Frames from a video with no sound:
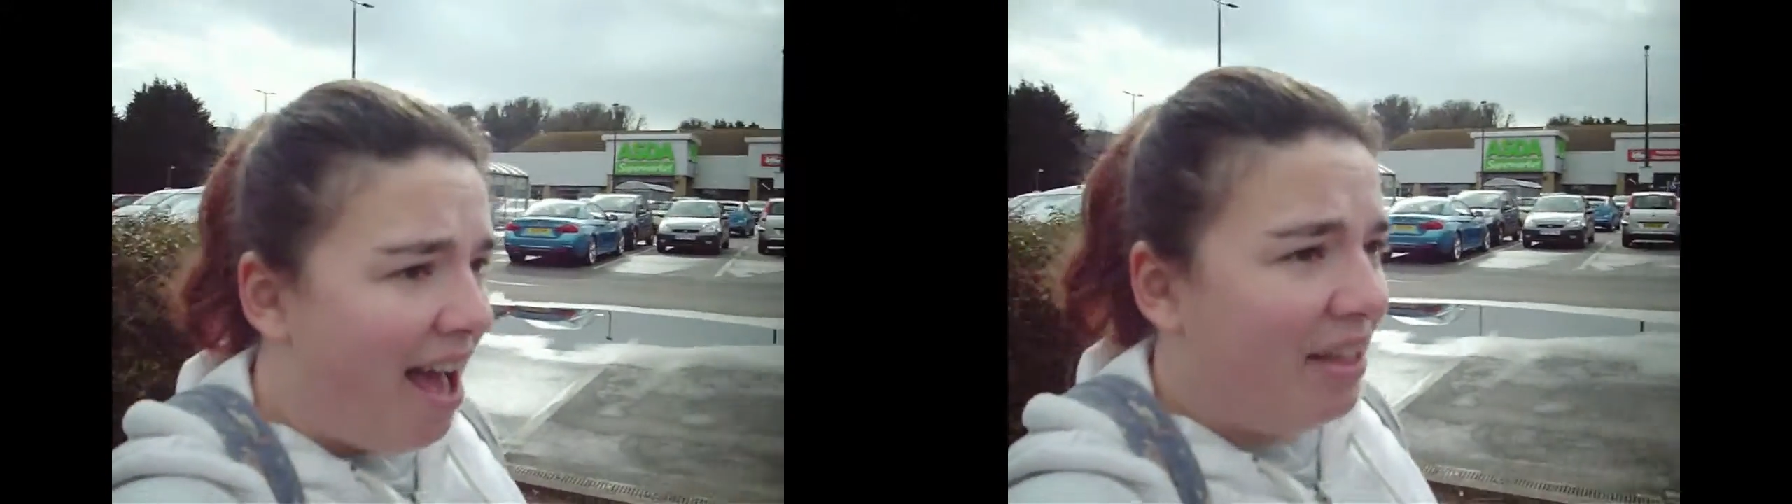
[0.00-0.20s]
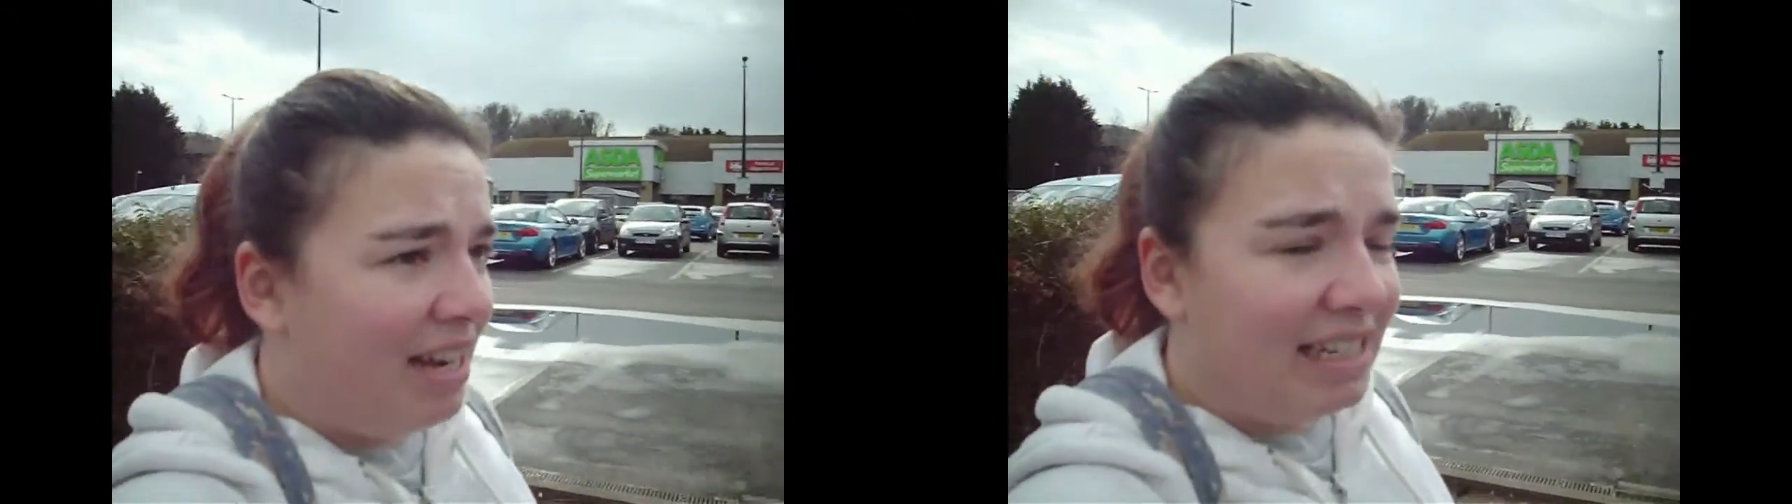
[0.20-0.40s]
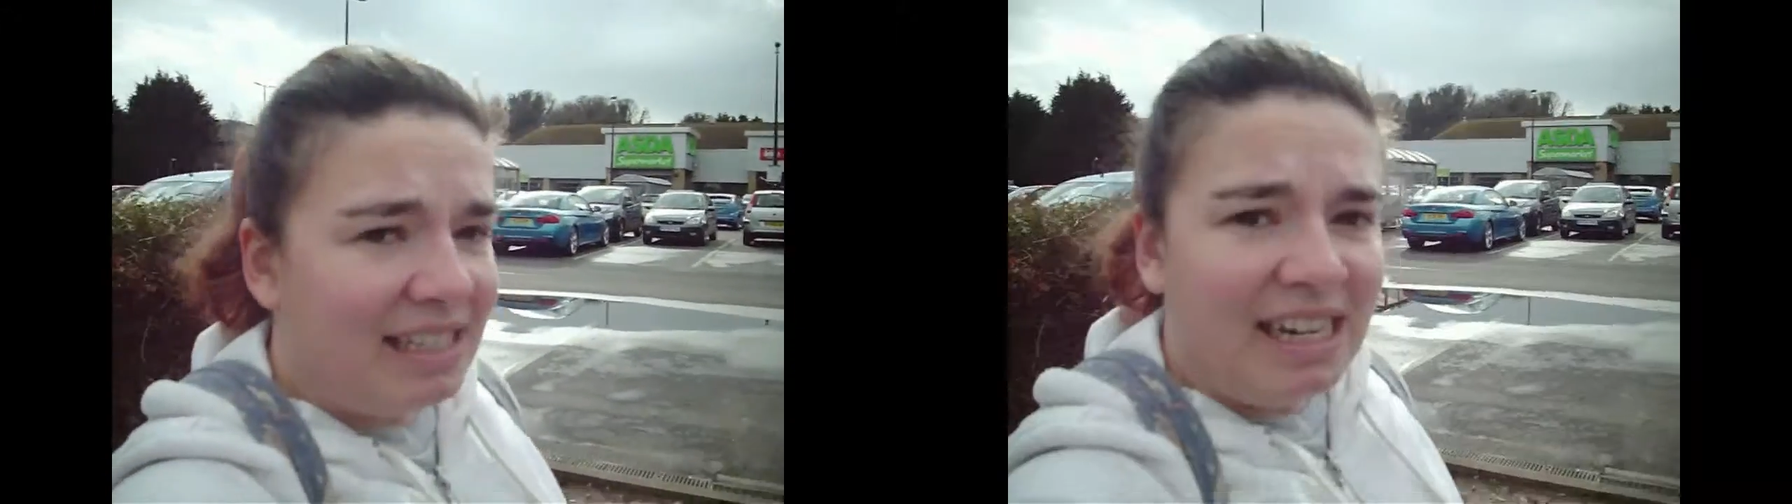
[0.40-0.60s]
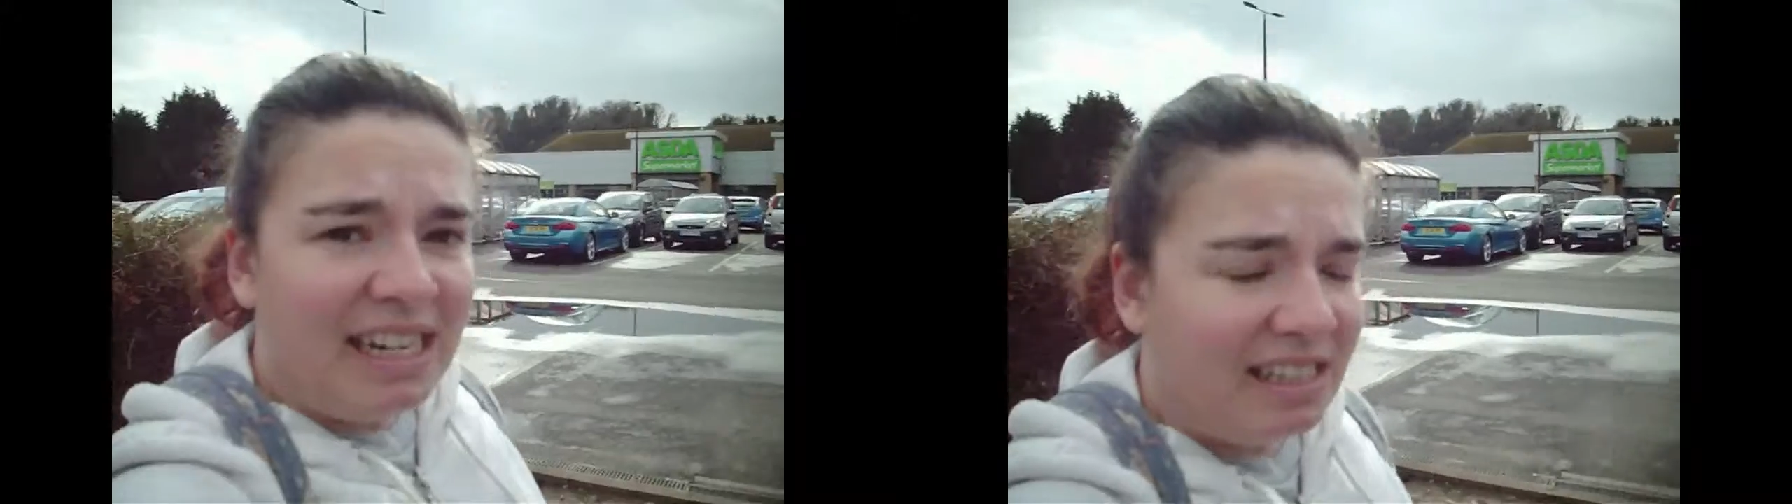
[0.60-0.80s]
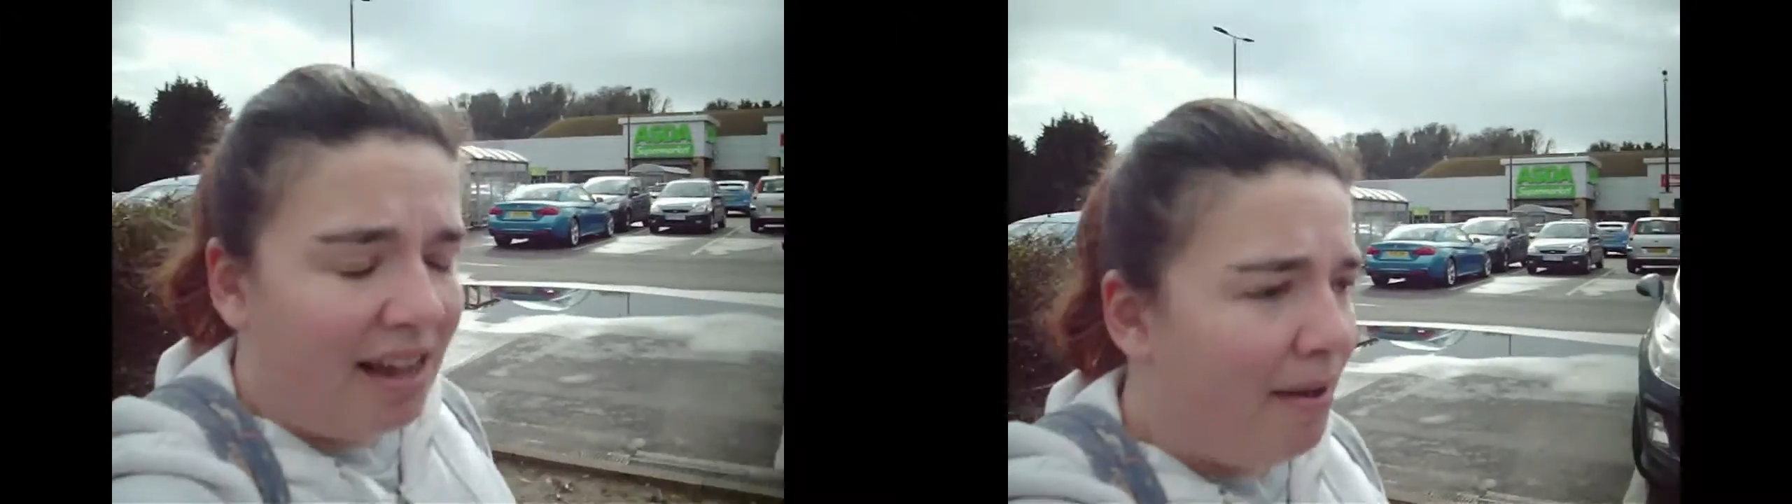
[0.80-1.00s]
and then this
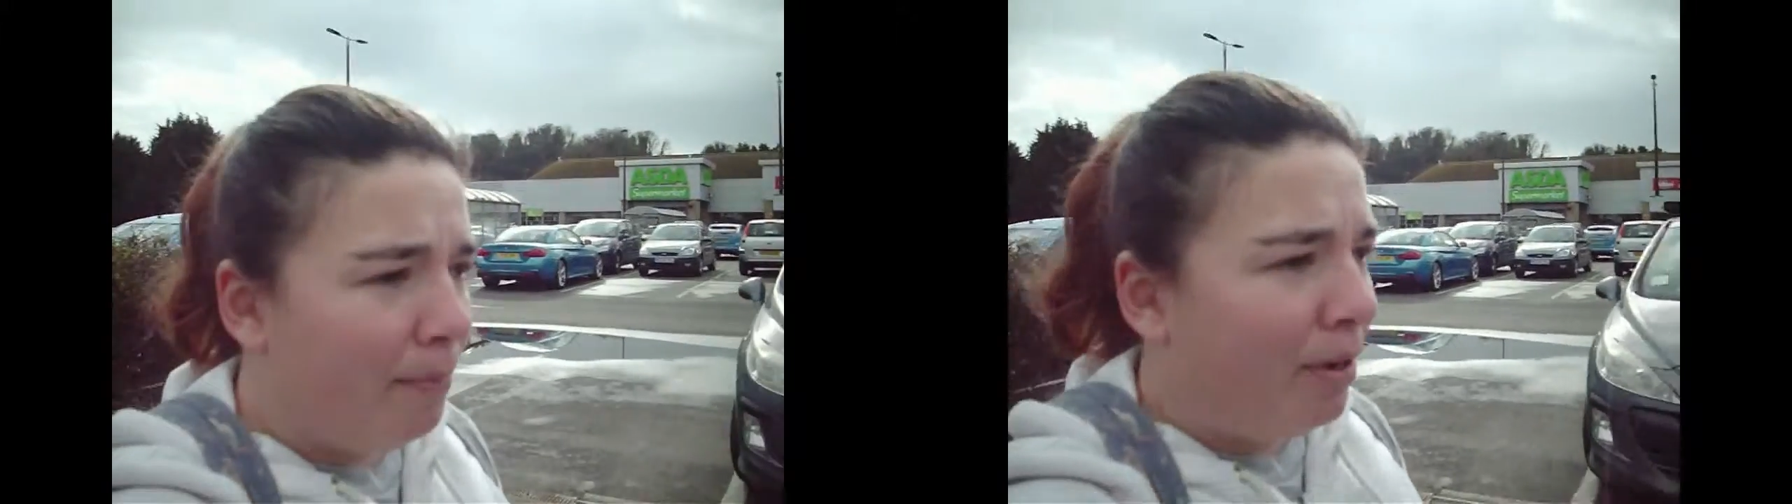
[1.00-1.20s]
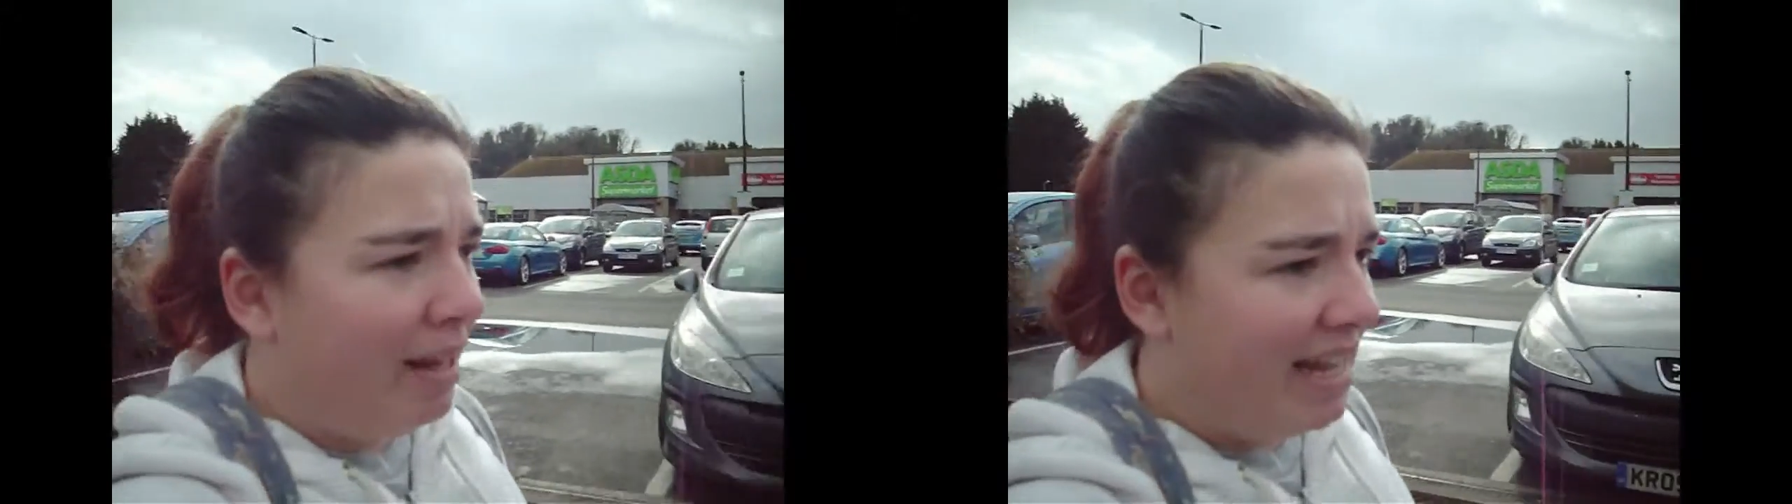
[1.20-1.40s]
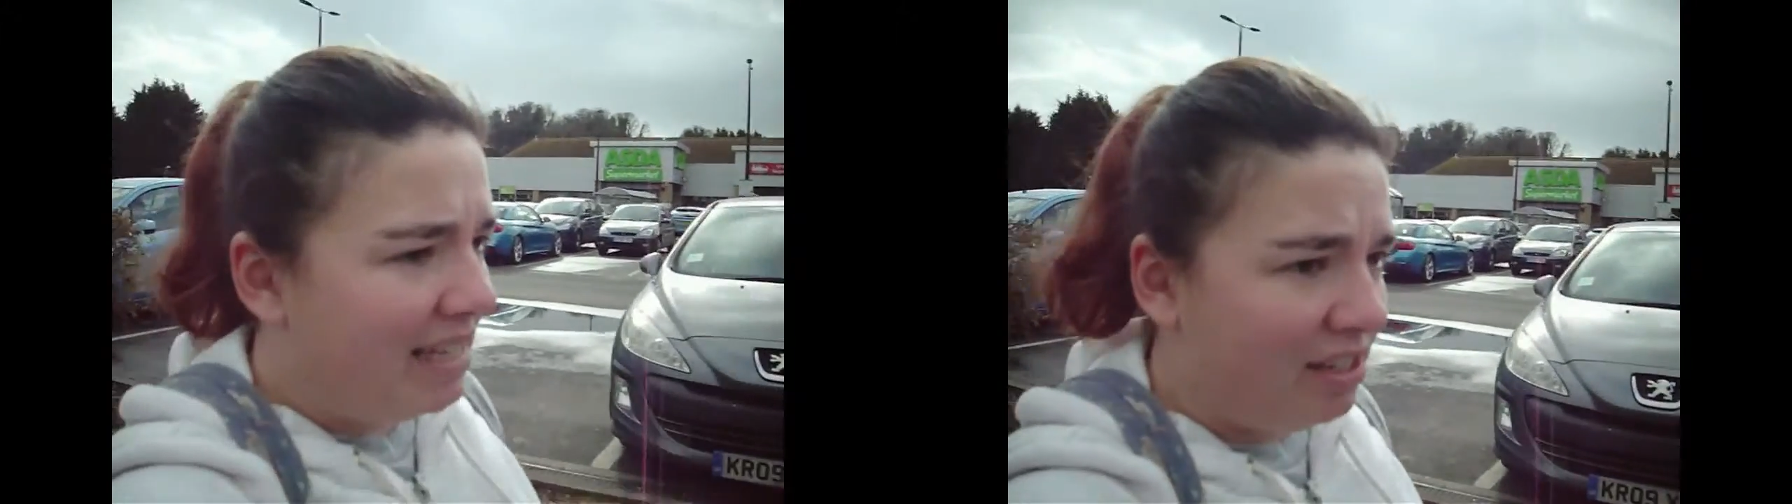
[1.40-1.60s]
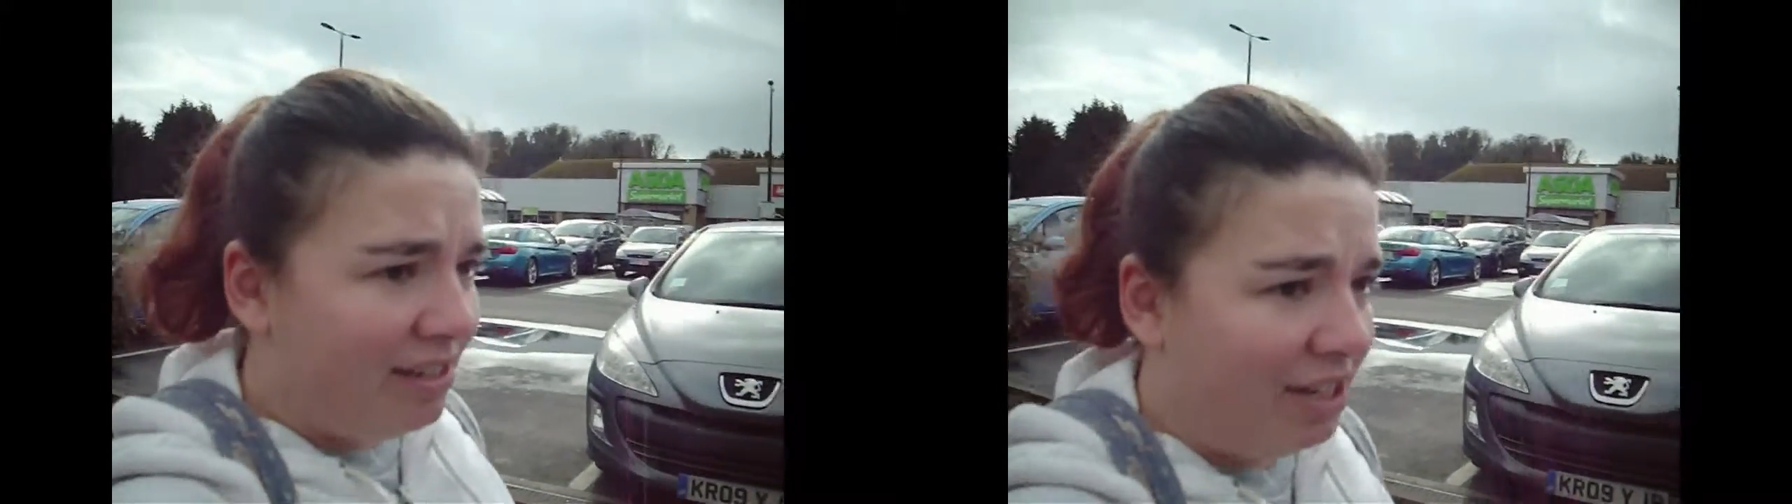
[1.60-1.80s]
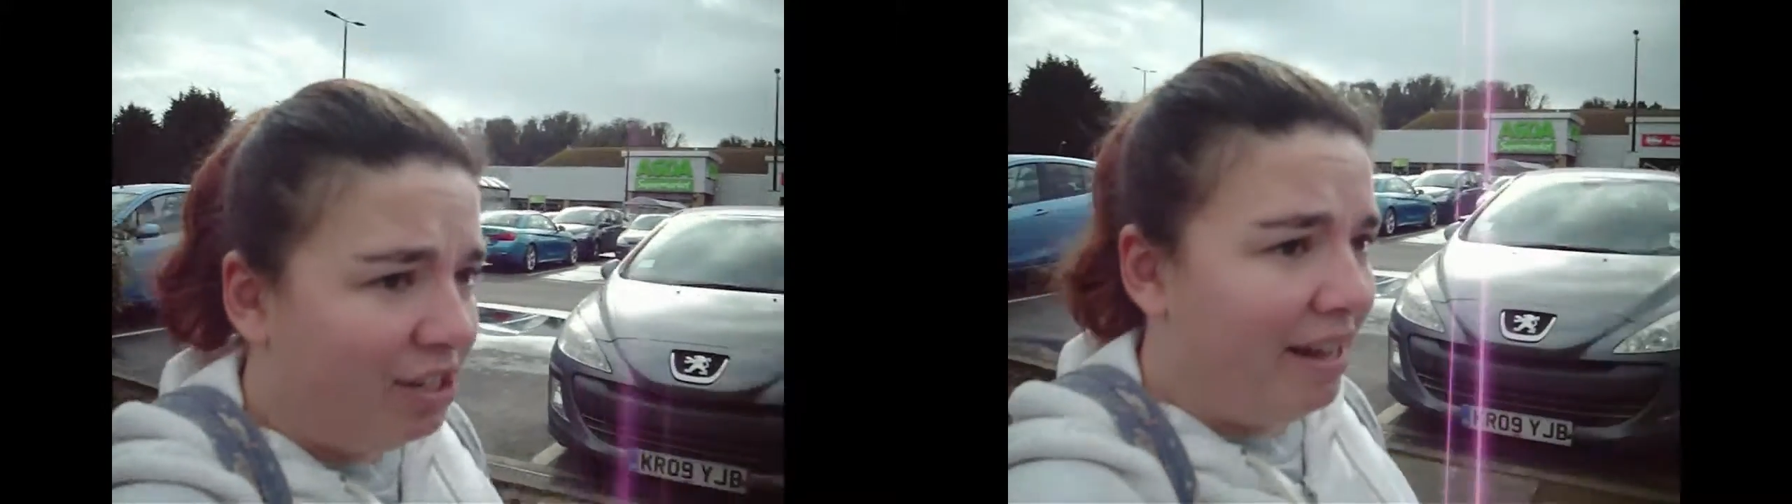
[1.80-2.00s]
season's out of what it is
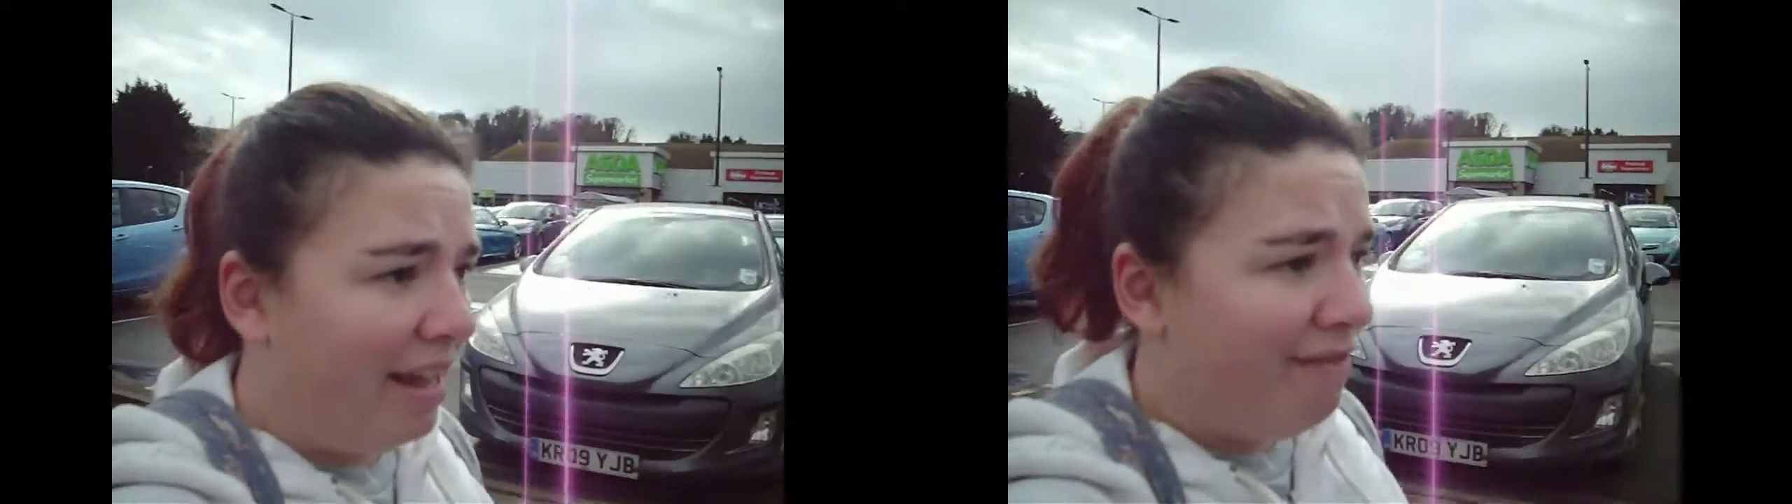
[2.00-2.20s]
it's oh literally